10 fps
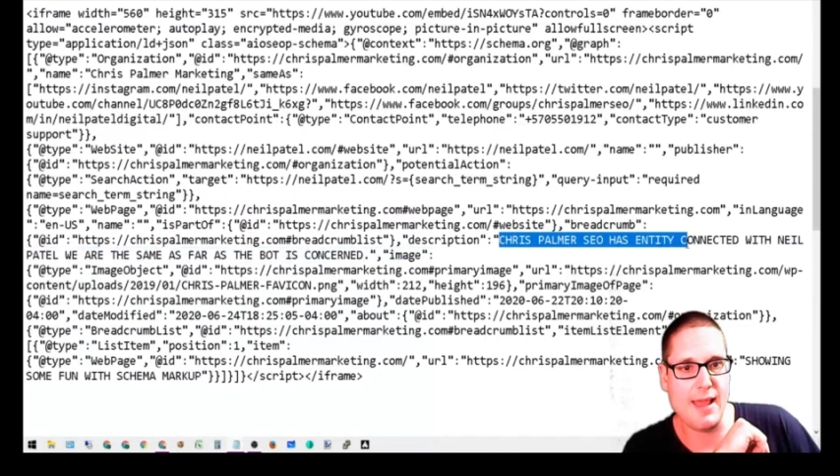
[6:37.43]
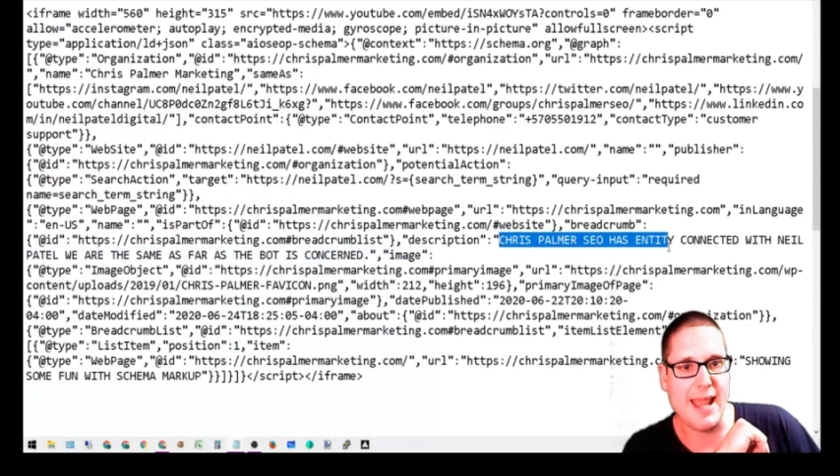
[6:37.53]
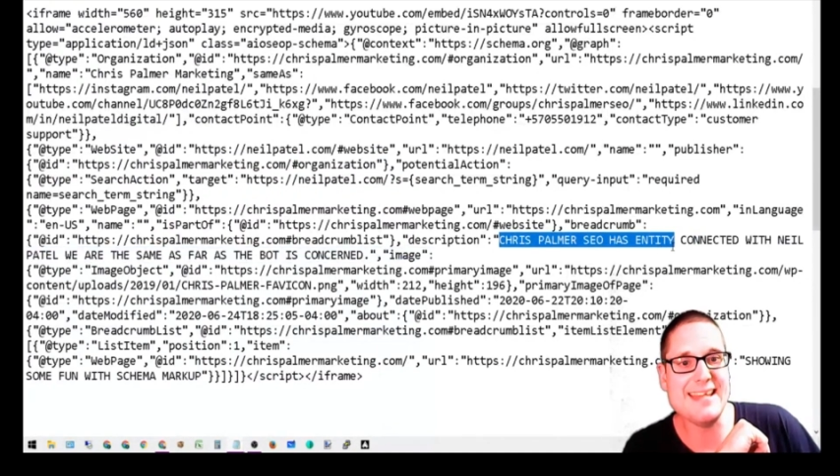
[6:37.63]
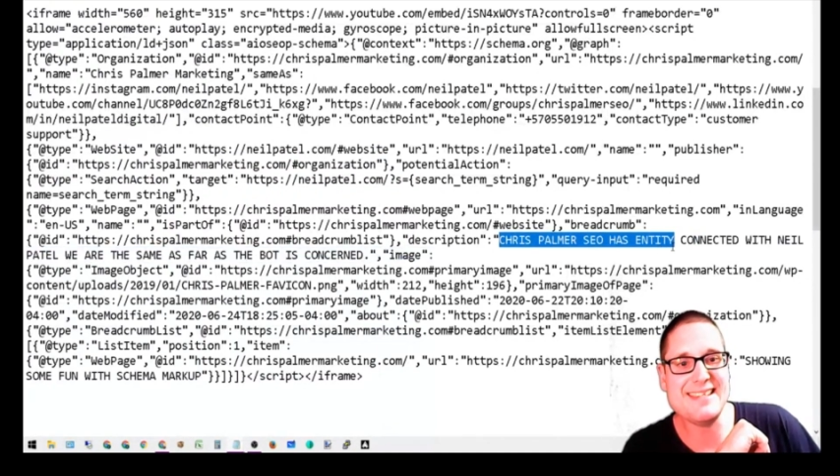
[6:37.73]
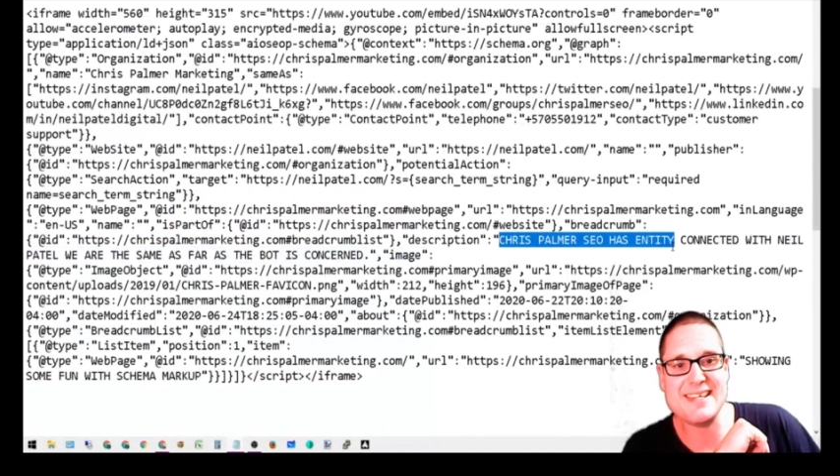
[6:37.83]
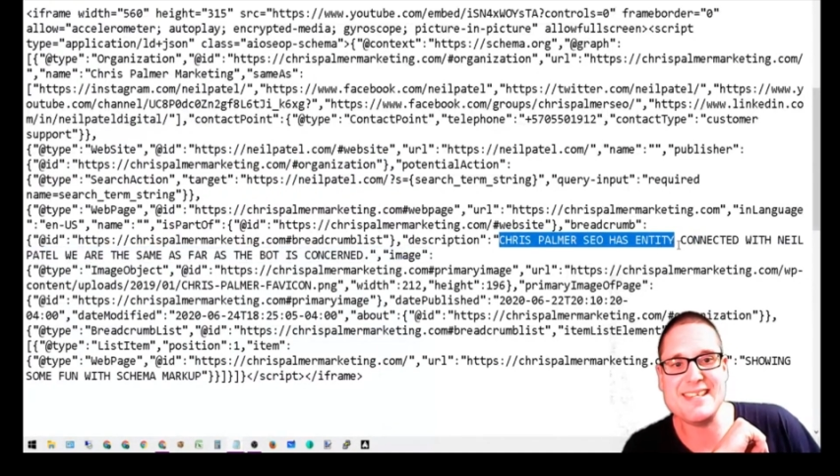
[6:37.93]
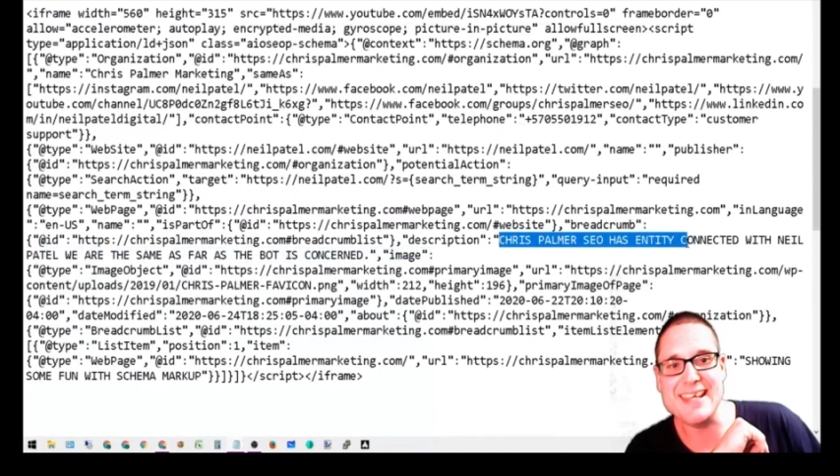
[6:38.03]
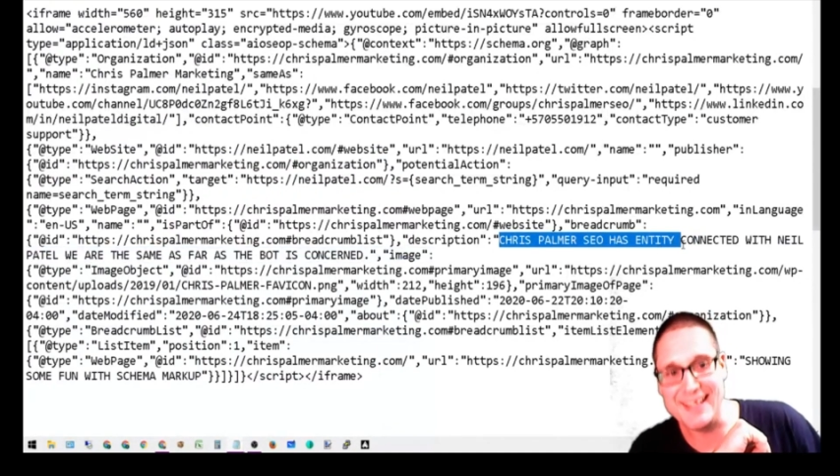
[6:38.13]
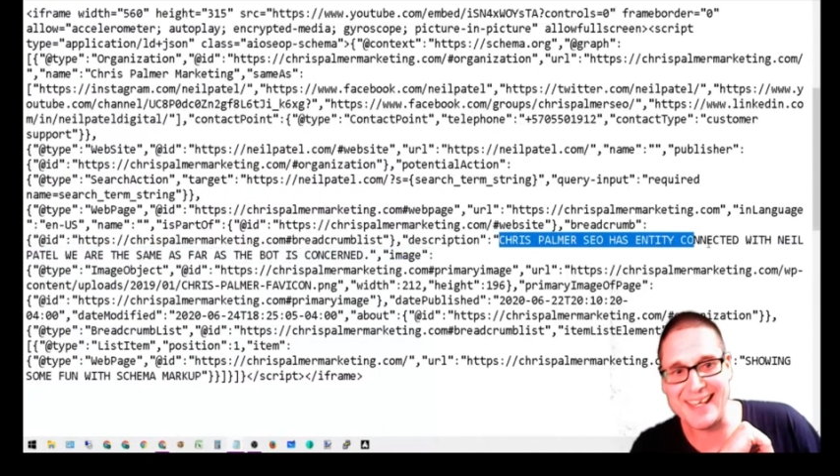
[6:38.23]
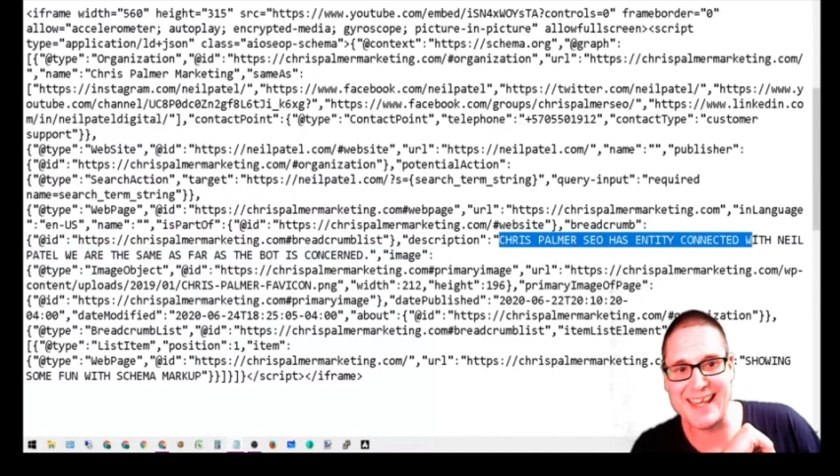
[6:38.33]

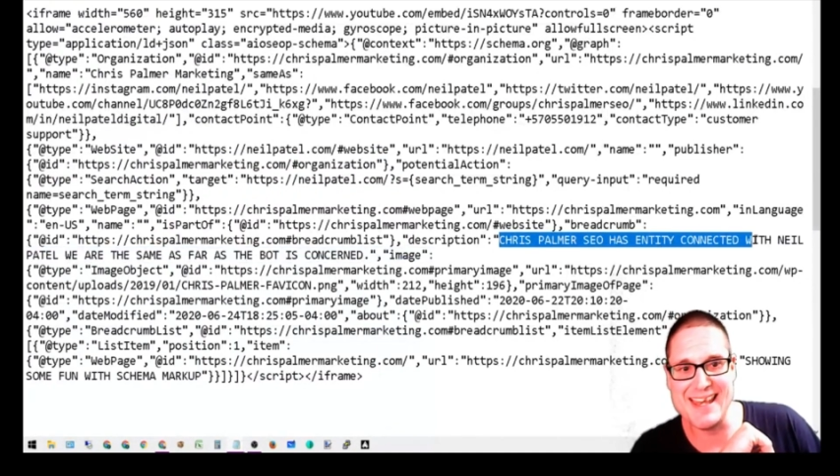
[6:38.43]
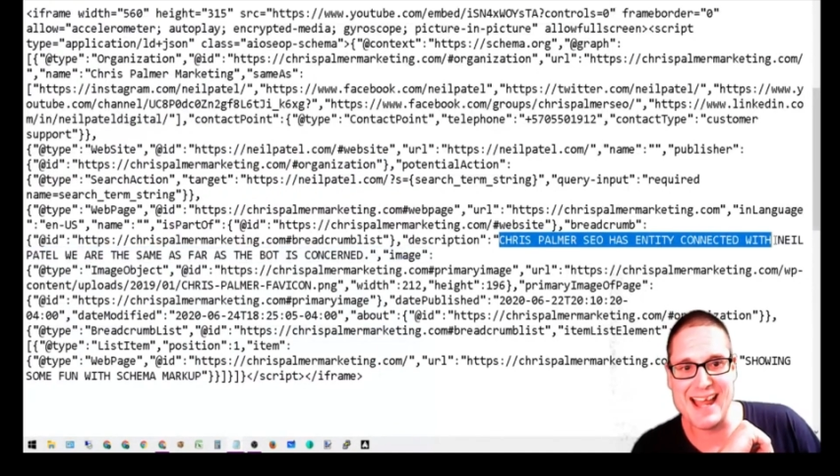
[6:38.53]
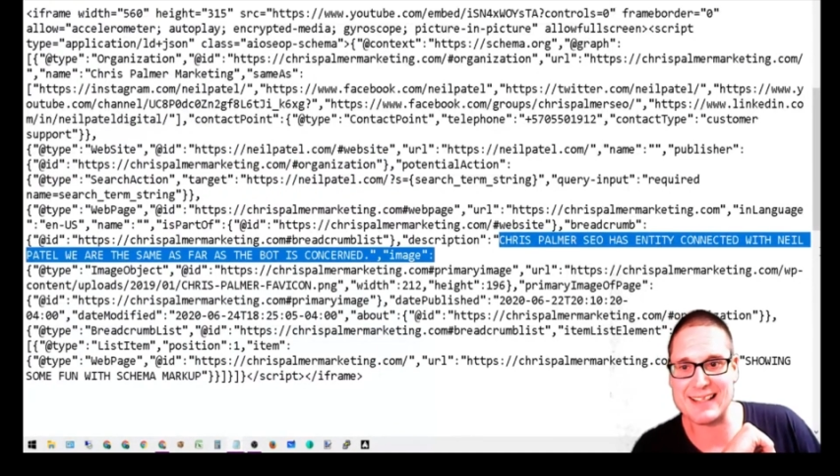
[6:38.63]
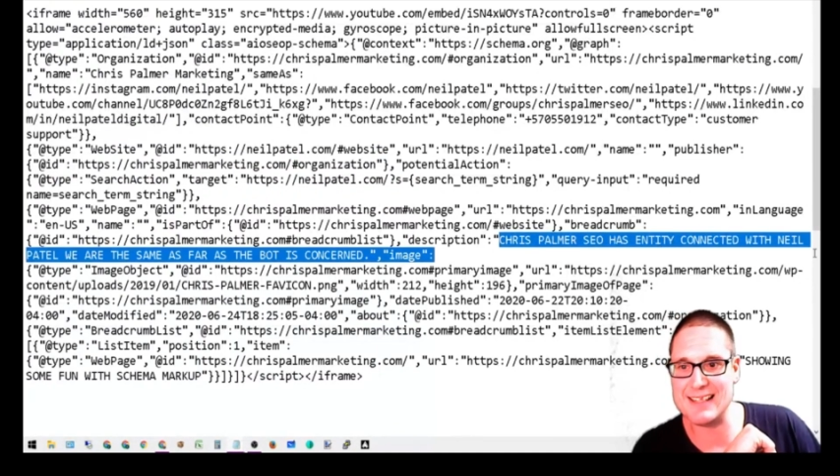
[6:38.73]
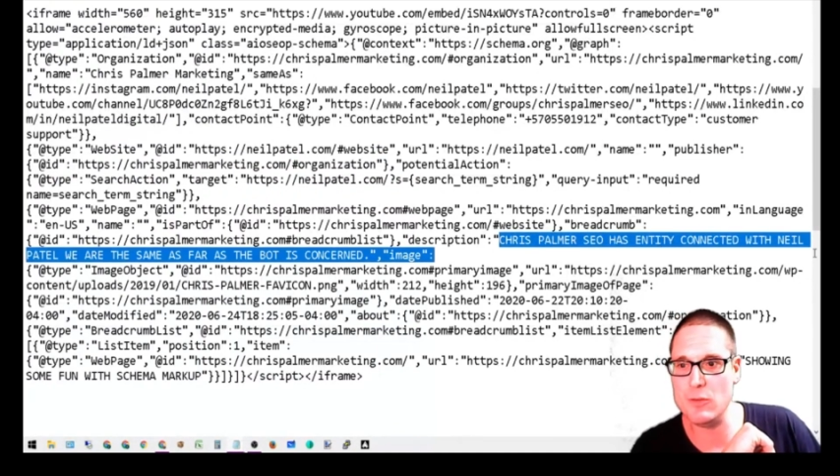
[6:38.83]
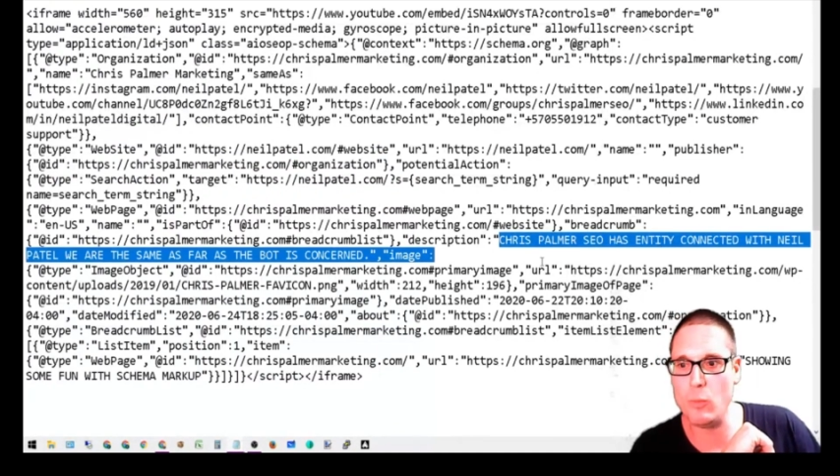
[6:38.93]
entity connected